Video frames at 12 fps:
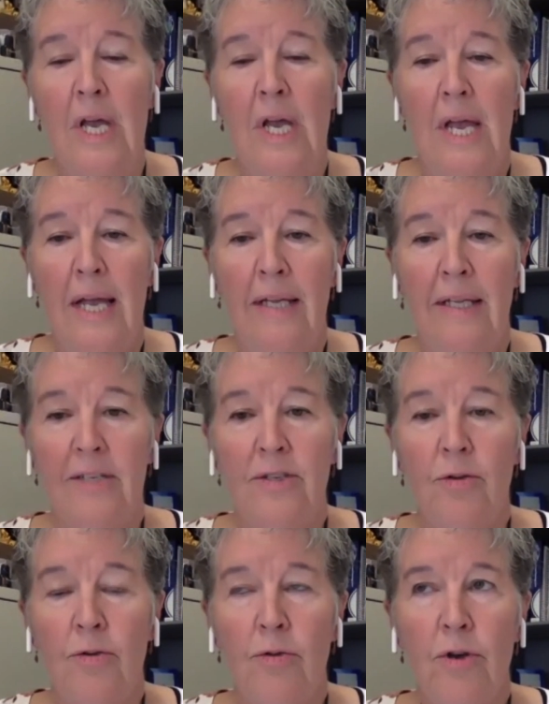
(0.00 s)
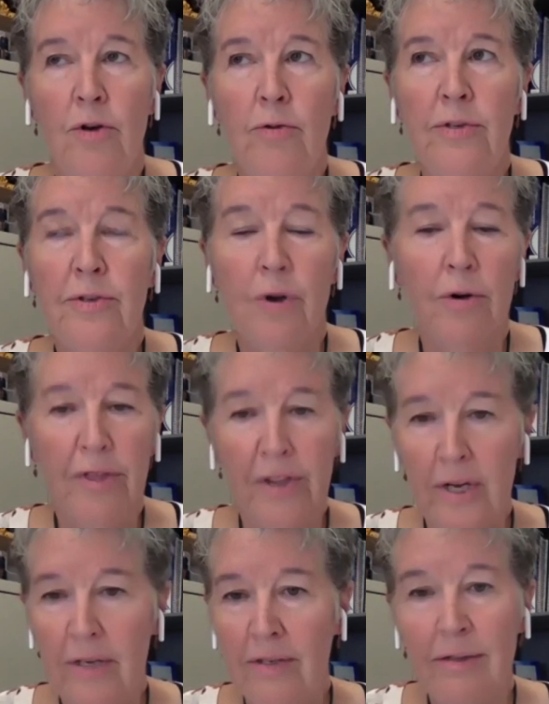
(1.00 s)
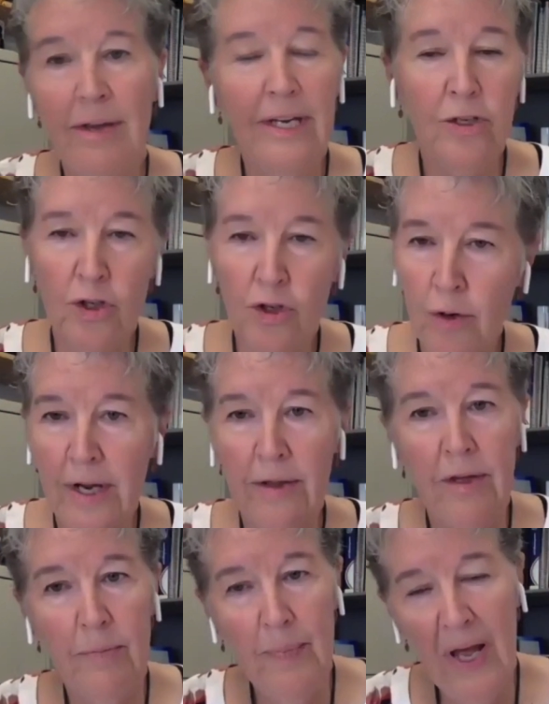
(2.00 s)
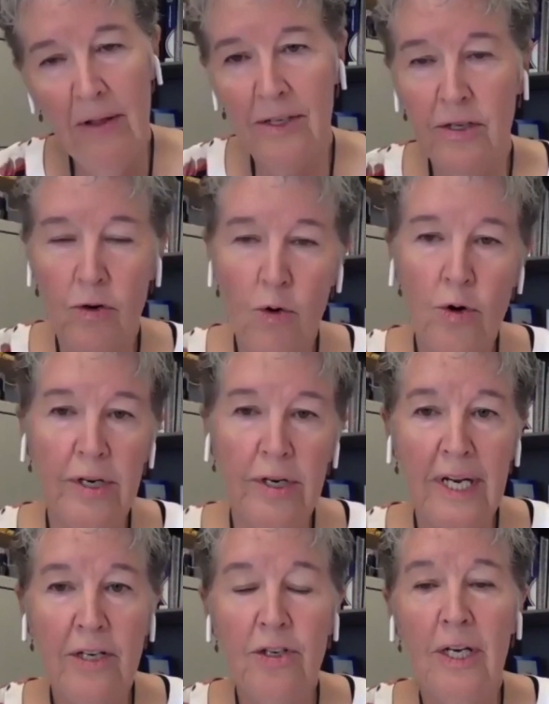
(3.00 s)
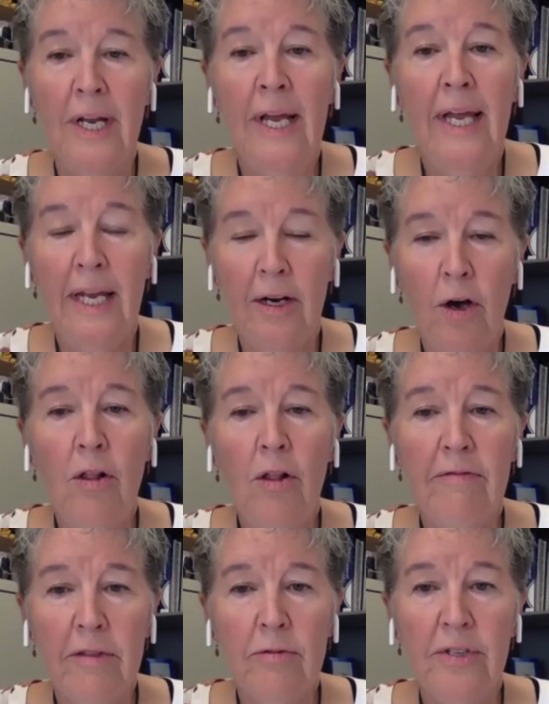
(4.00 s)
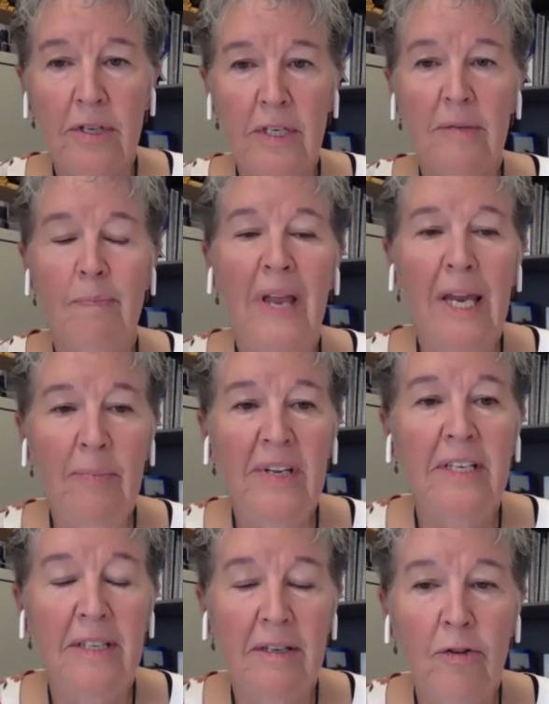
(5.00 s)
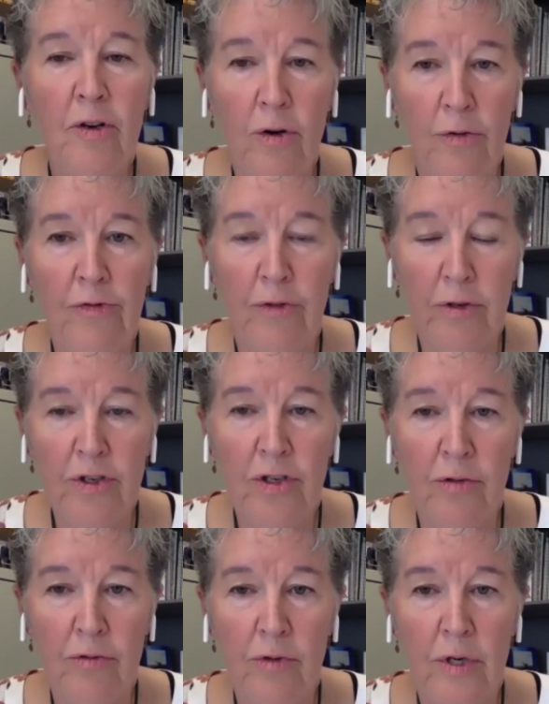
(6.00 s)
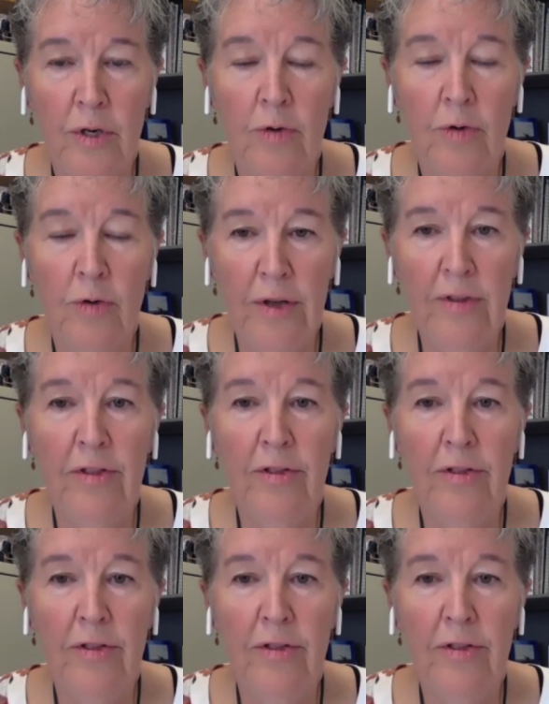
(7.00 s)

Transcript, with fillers: And so those are things like strength and balance and coordination. And all of those things may be difficult for children with